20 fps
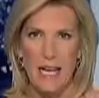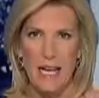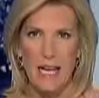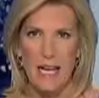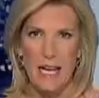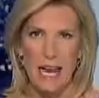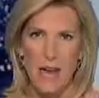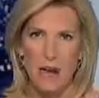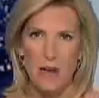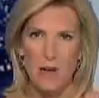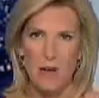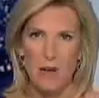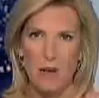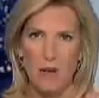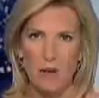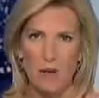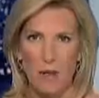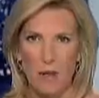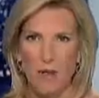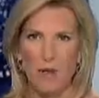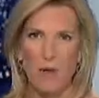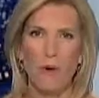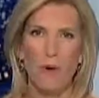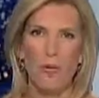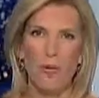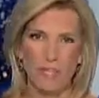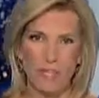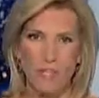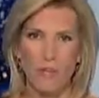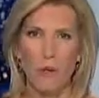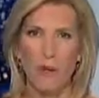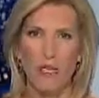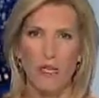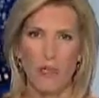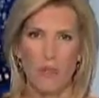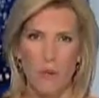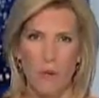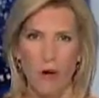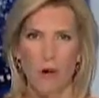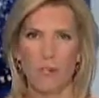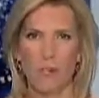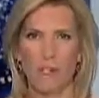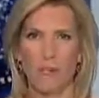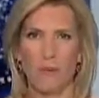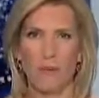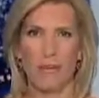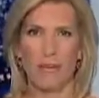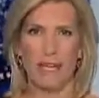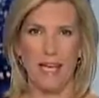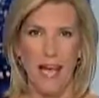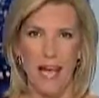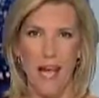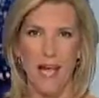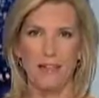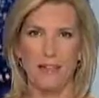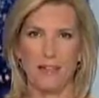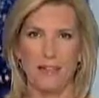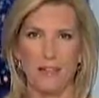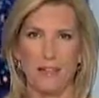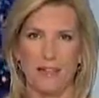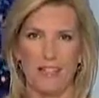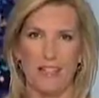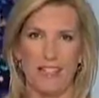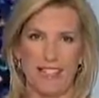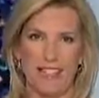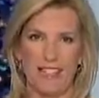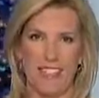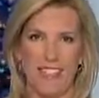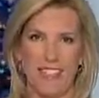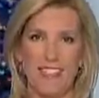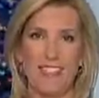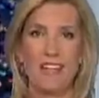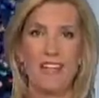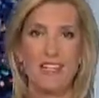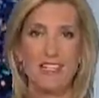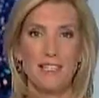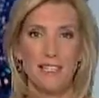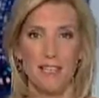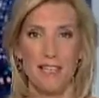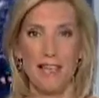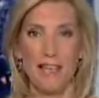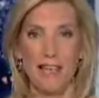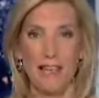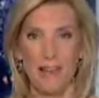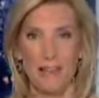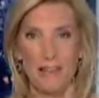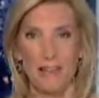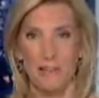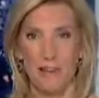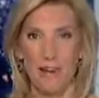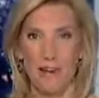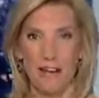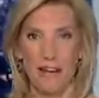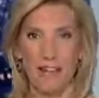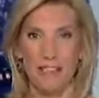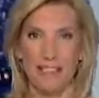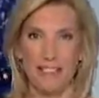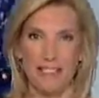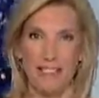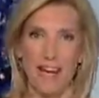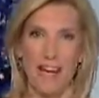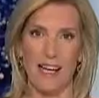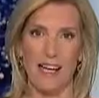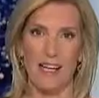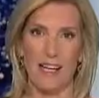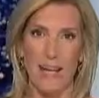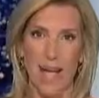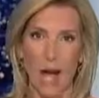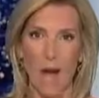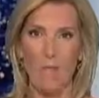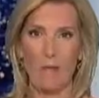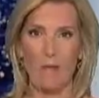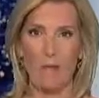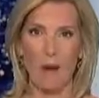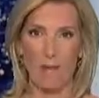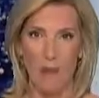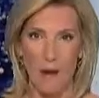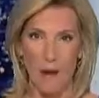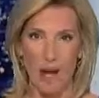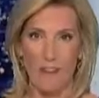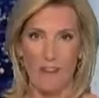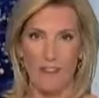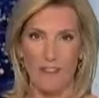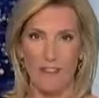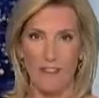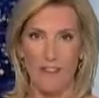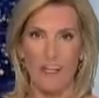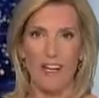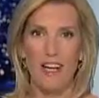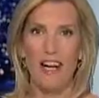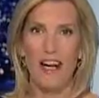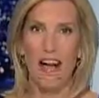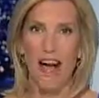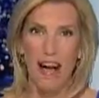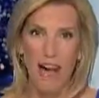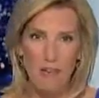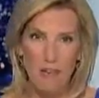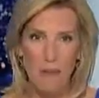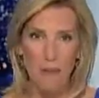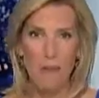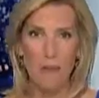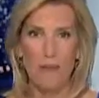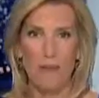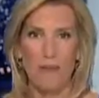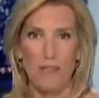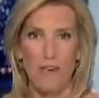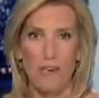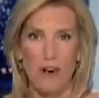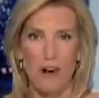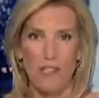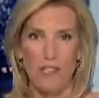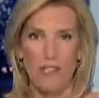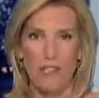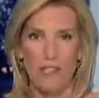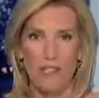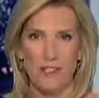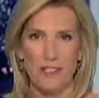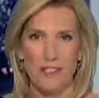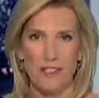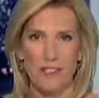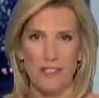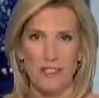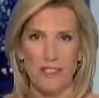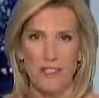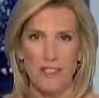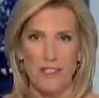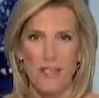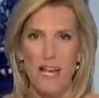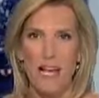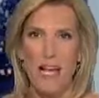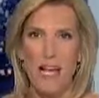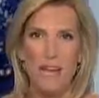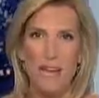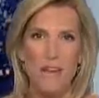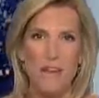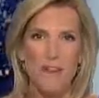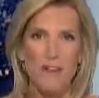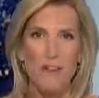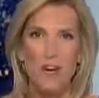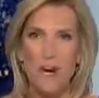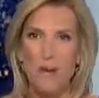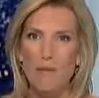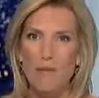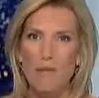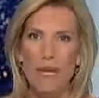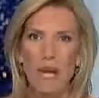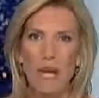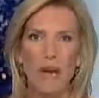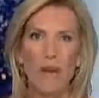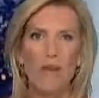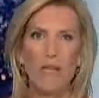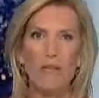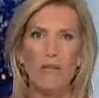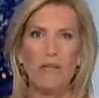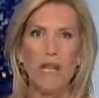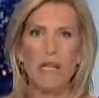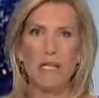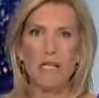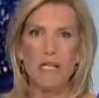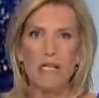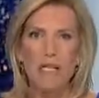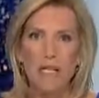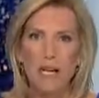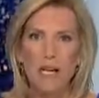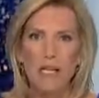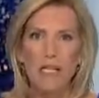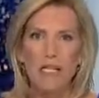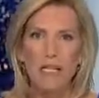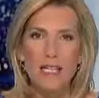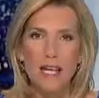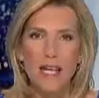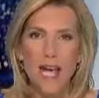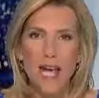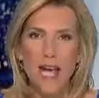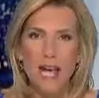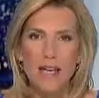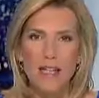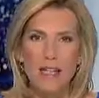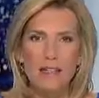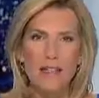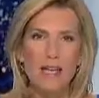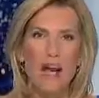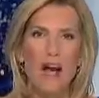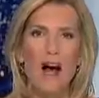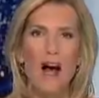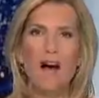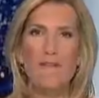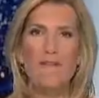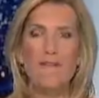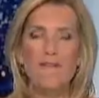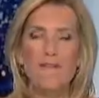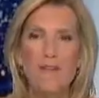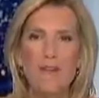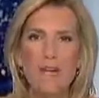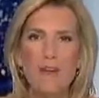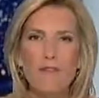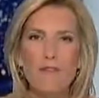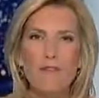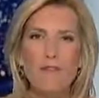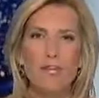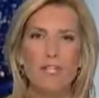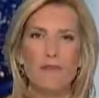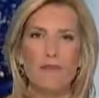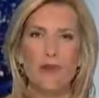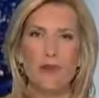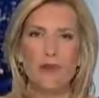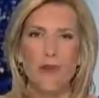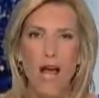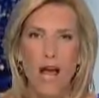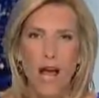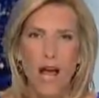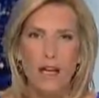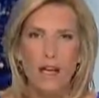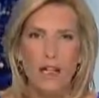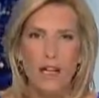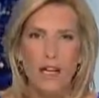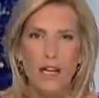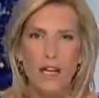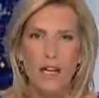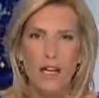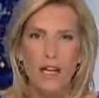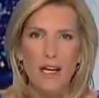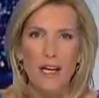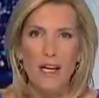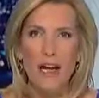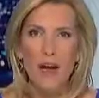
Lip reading: Now, before you join the march up the castle, to the Castle Frankenstein to capture the monster, I have a word of caution. They've come down with a sudden case of feverish morality,